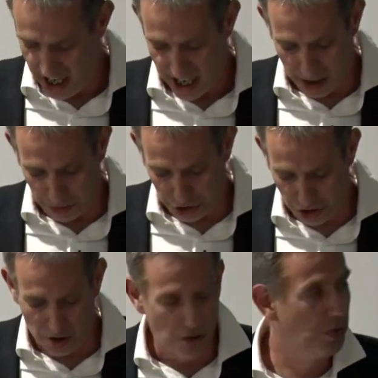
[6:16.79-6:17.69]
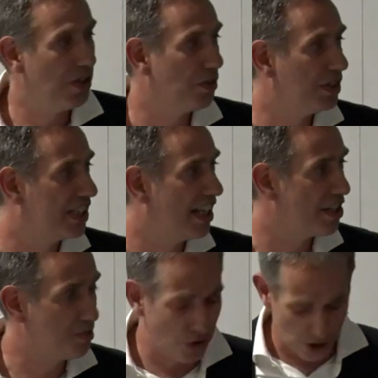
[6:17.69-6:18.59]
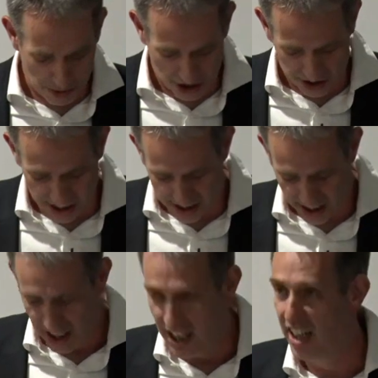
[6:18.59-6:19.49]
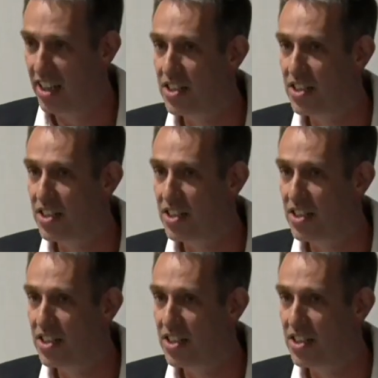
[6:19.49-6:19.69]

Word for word: And I'm sure Will will tell us more about this in his